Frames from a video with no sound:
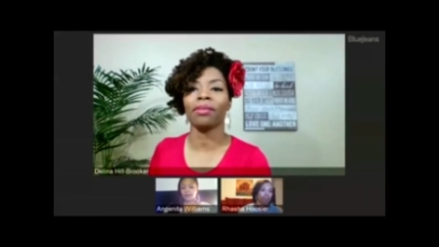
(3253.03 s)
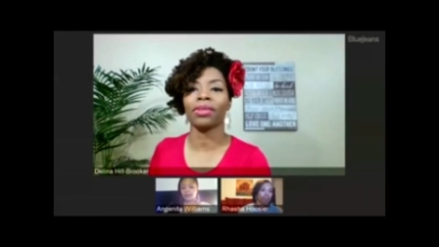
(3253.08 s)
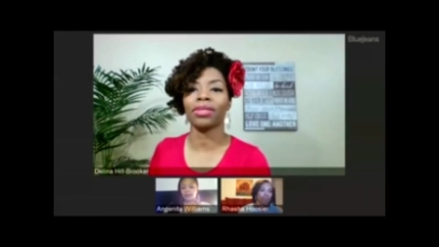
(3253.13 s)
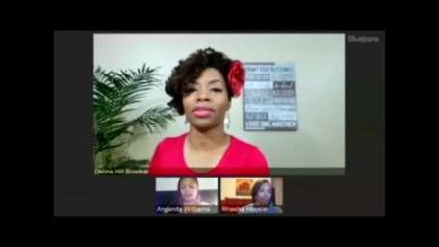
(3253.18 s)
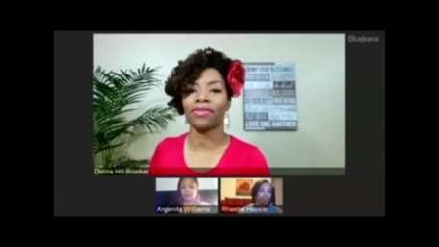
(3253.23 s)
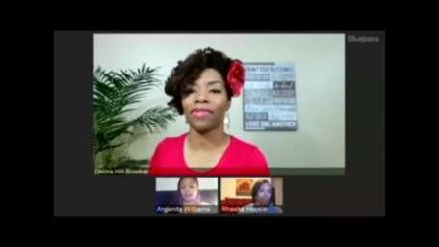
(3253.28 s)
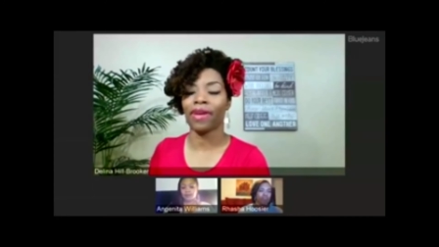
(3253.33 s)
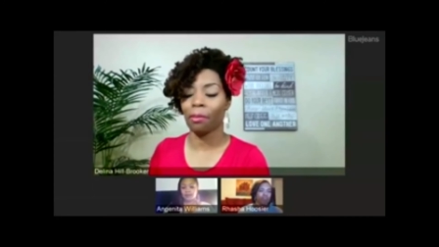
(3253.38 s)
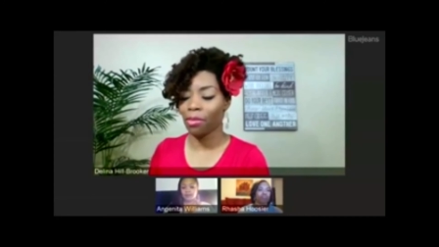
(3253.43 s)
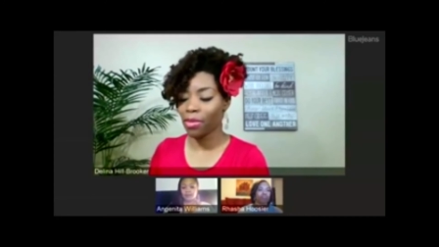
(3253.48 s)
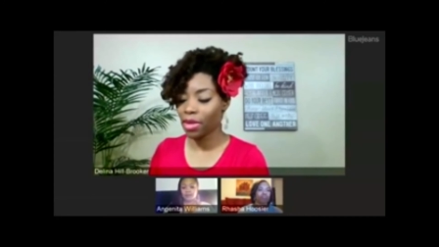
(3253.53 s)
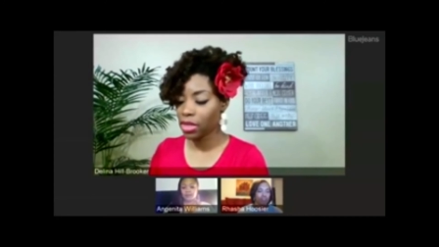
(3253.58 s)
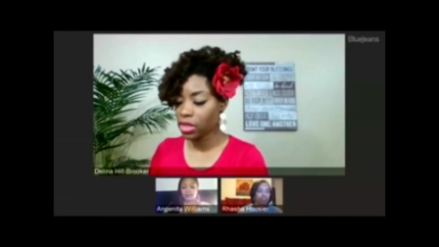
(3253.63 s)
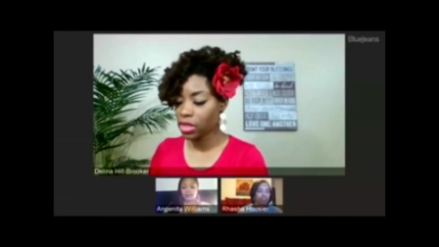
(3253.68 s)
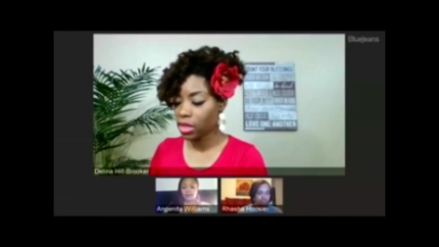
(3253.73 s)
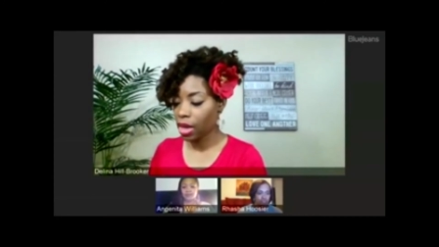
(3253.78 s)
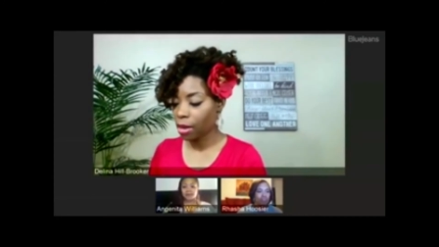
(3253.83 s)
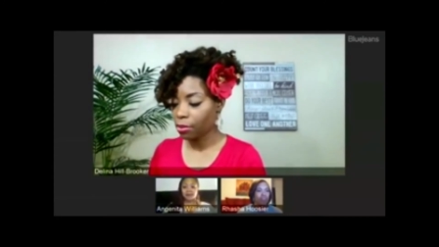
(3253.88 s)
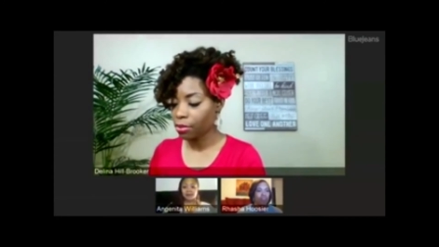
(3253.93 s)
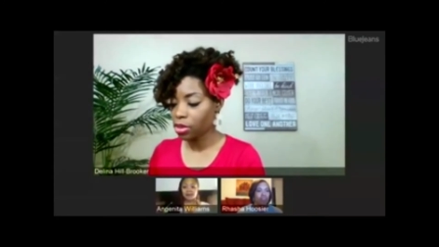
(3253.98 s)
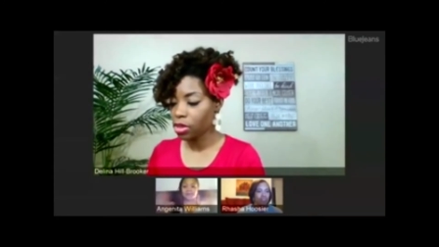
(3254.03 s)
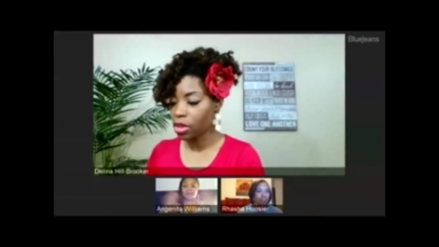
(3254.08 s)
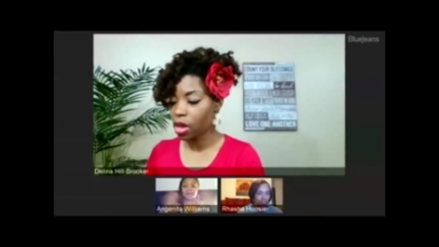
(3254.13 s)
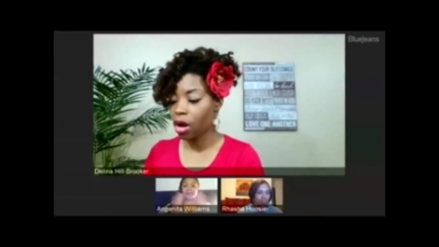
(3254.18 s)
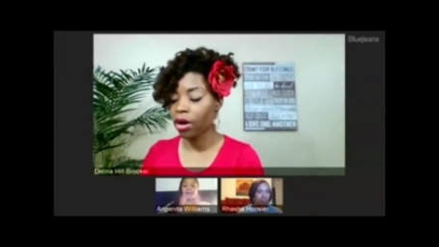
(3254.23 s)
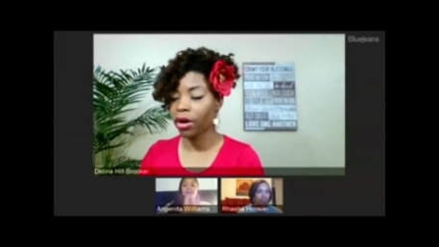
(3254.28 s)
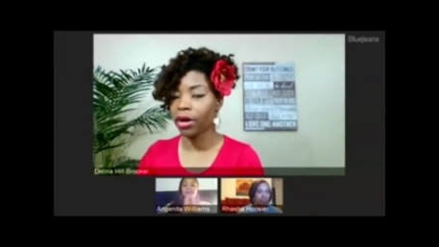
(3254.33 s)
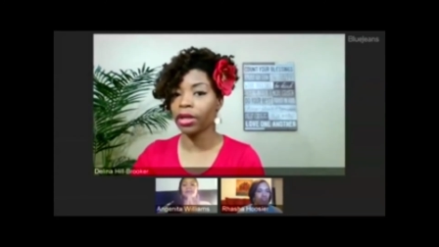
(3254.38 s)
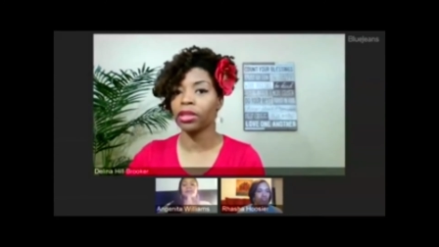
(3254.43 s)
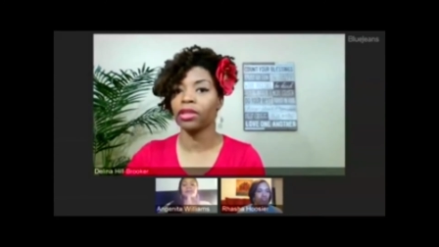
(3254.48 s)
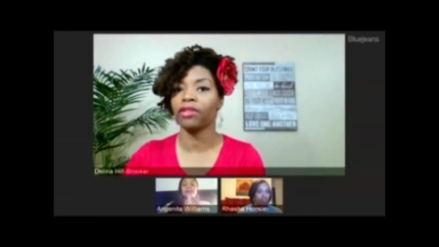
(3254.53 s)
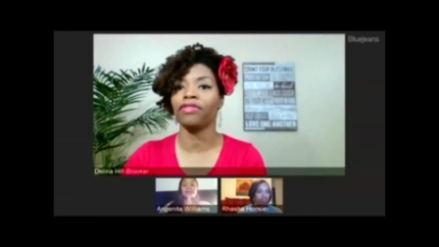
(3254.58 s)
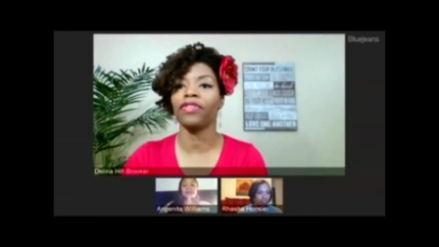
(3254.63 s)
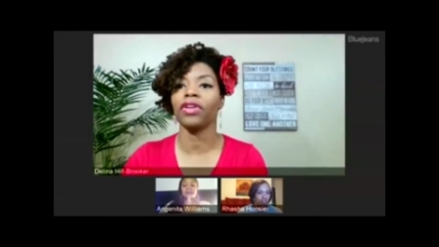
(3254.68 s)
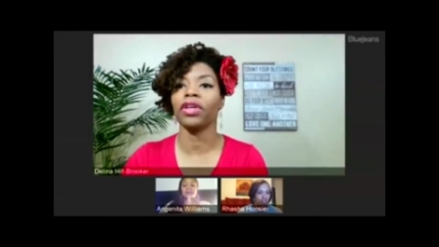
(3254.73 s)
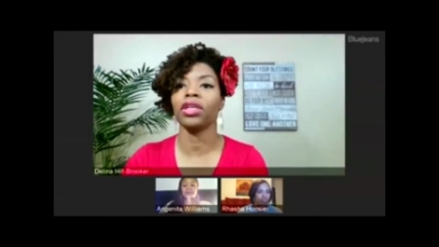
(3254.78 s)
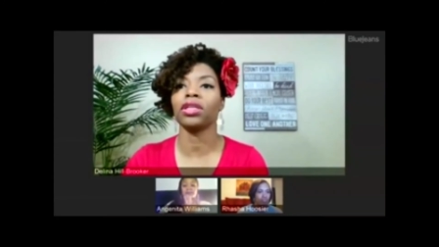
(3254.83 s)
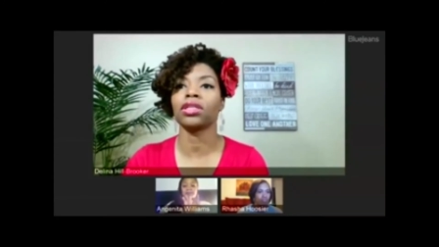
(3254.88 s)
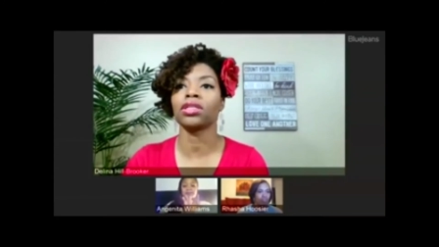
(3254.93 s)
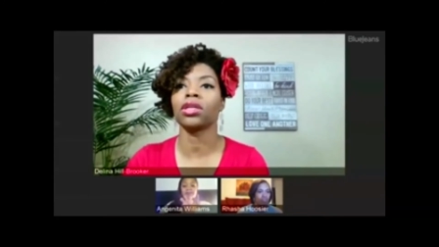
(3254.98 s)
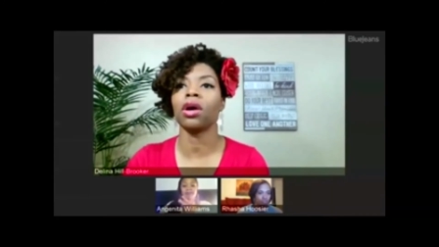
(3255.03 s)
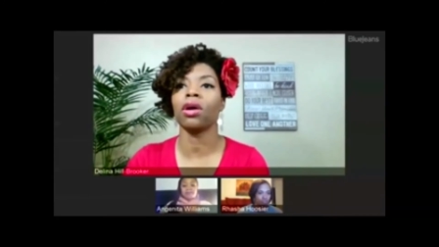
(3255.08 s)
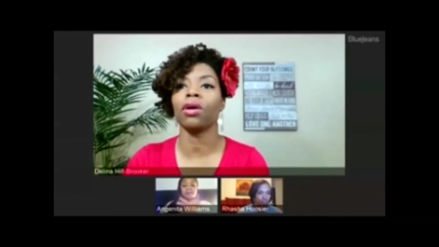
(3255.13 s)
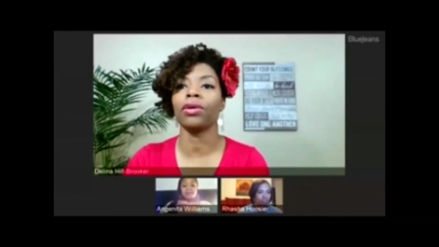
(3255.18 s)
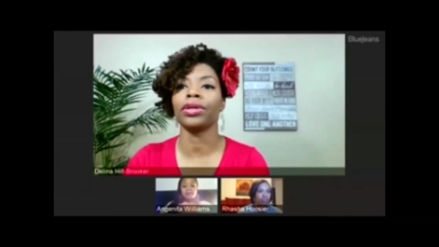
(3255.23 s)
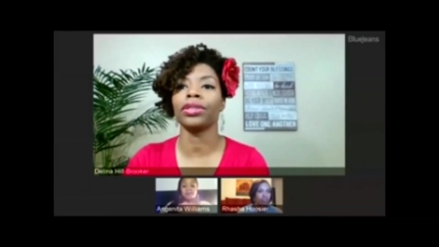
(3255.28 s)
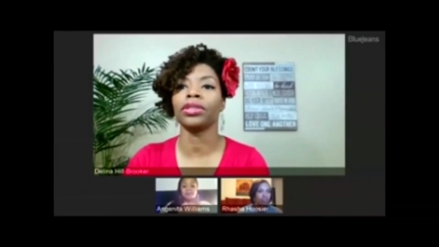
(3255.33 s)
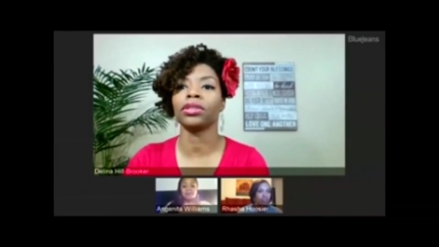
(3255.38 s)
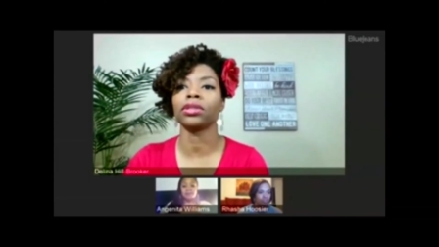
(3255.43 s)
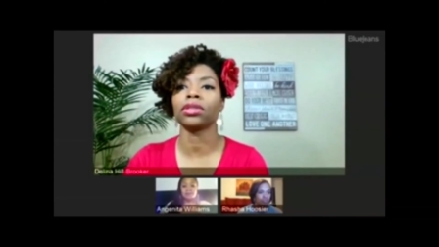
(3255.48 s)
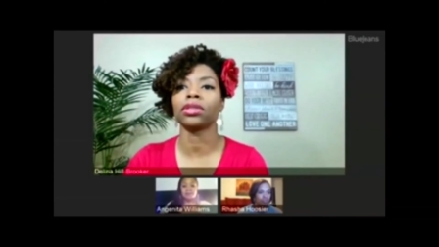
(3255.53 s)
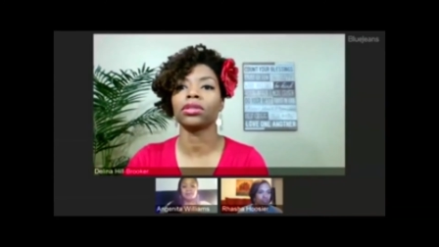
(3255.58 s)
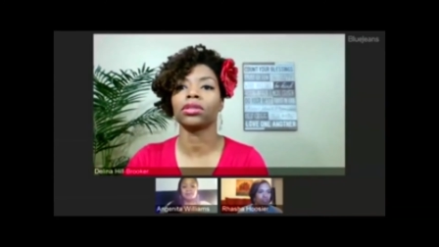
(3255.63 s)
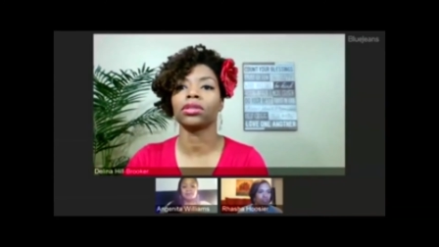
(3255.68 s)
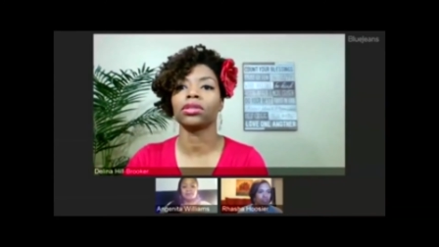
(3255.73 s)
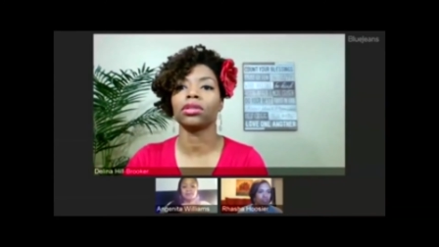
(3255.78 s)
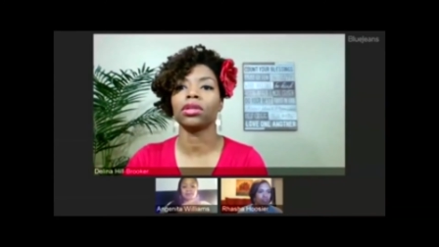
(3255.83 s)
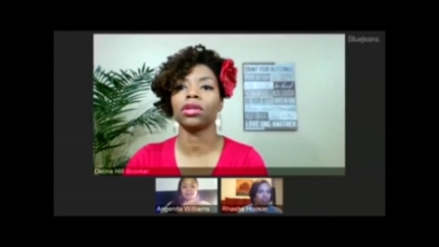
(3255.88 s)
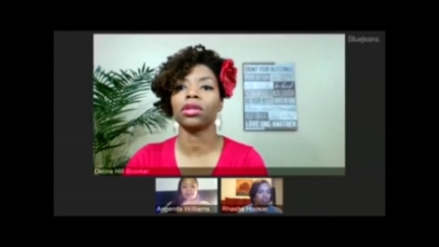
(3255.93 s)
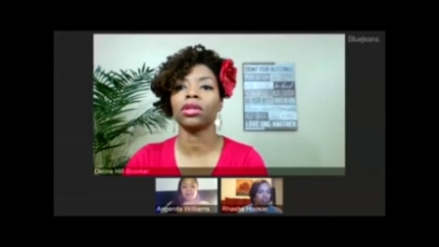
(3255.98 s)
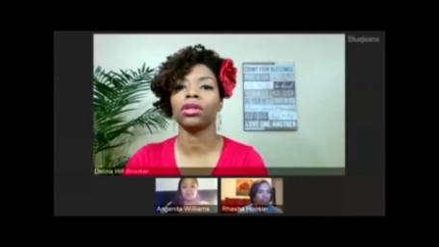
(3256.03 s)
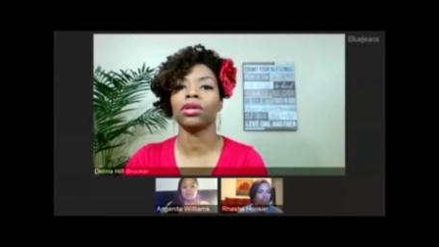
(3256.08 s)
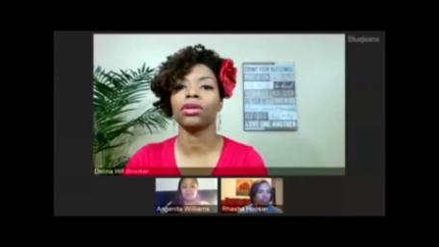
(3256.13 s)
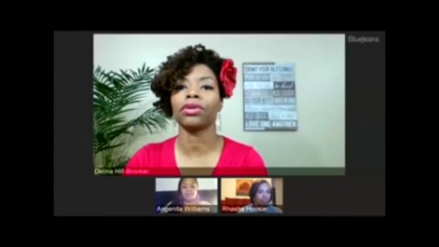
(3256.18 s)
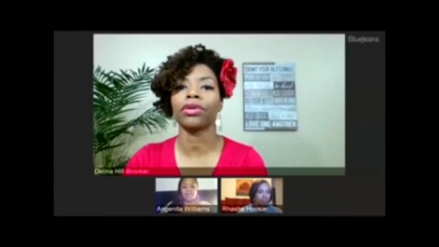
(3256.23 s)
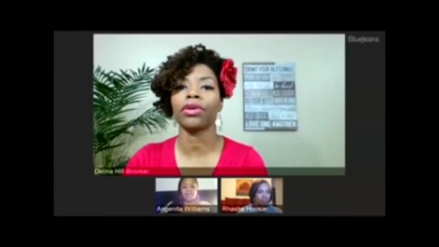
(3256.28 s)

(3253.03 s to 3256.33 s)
If I missed it, I'm sorry. The feed is going a little crazy.